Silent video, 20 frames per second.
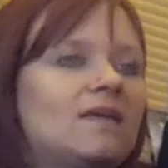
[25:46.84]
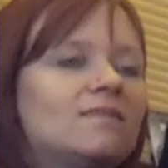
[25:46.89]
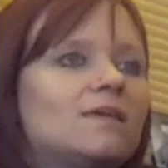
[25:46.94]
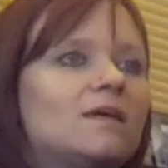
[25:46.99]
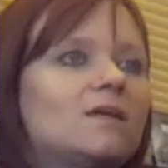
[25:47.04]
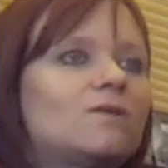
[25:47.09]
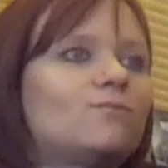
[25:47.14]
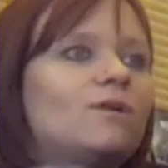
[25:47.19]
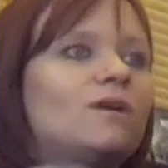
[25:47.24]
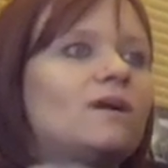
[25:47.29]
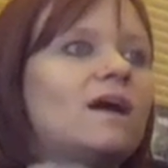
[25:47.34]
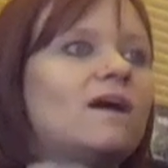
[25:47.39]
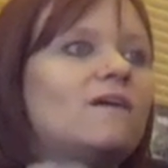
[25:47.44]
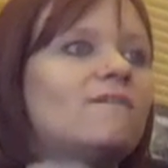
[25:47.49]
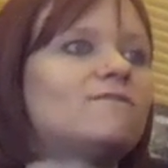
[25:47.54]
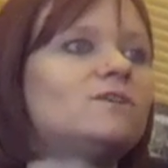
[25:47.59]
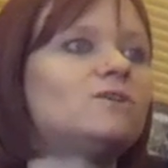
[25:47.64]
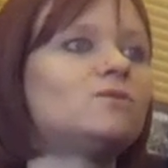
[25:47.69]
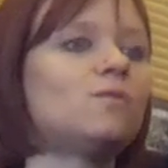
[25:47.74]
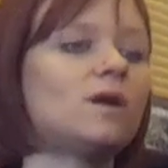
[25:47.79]
And then
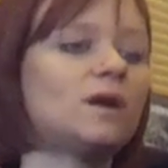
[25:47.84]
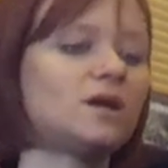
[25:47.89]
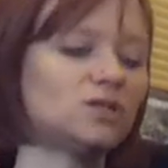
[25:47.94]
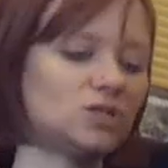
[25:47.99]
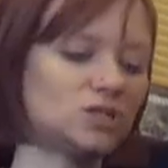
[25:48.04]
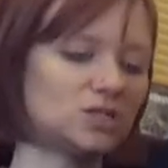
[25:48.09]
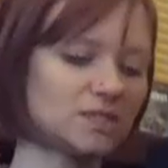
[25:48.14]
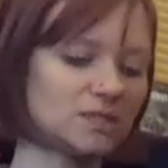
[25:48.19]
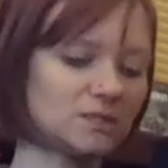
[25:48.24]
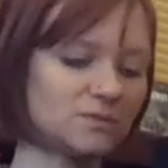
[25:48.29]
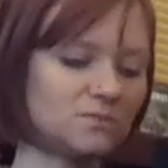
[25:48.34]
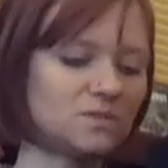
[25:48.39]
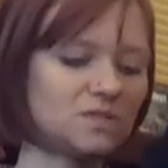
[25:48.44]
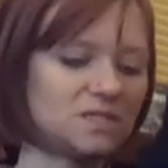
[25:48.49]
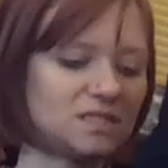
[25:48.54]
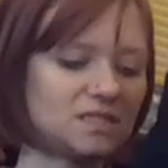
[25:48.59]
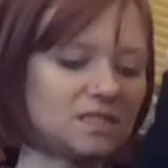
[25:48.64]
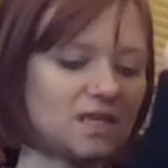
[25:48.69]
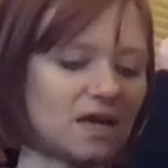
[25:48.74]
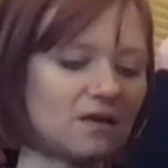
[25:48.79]
wherever you are, just
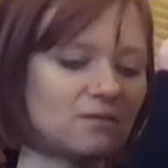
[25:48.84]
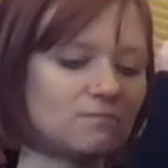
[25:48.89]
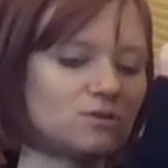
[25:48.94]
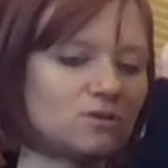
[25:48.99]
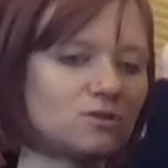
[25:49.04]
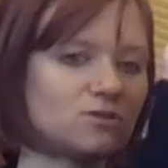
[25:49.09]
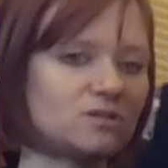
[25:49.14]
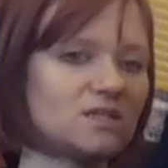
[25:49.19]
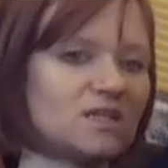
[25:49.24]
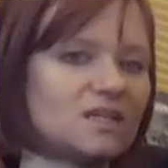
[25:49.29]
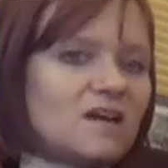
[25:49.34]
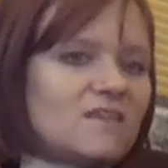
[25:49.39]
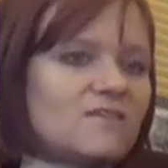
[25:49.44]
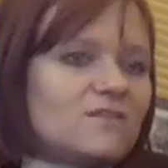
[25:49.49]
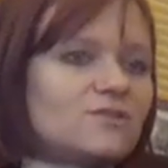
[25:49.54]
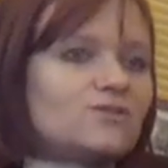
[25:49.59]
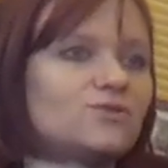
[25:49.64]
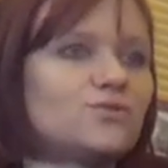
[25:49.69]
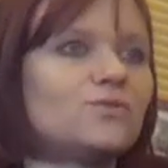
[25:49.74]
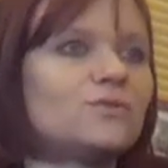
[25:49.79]
squeeze the elbows
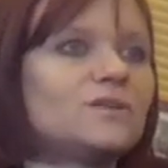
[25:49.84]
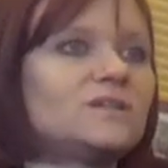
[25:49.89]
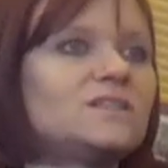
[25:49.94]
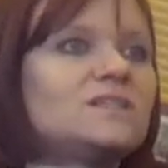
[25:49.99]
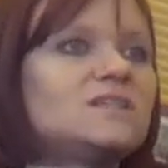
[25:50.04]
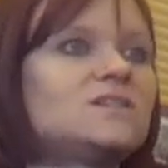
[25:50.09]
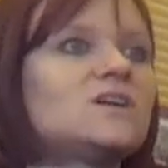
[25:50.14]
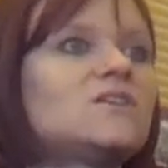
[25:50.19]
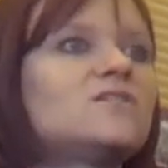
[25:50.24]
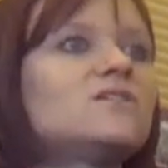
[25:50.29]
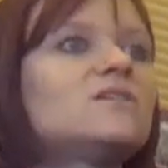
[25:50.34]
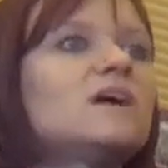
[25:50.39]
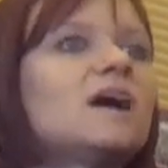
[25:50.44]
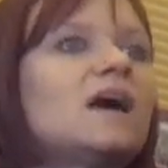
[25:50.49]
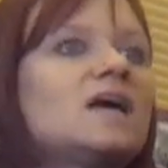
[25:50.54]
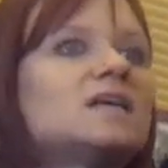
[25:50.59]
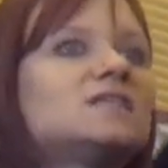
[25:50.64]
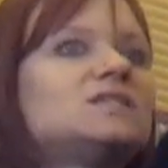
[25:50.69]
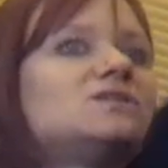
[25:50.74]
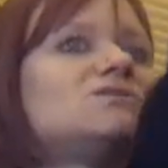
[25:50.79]
together towards each other
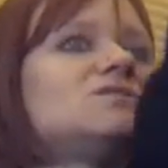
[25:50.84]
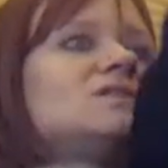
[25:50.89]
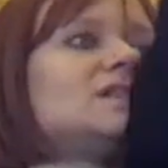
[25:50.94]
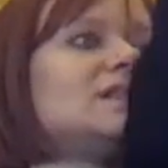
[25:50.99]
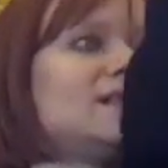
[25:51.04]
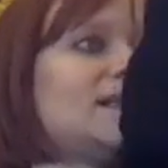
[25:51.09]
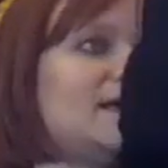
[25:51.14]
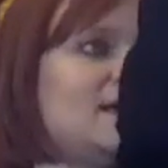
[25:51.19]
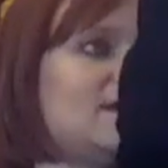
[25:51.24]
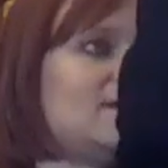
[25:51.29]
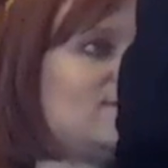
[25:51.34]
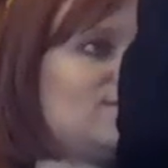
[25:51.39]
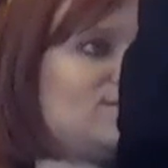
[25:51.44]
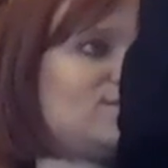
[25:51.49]
as you lift.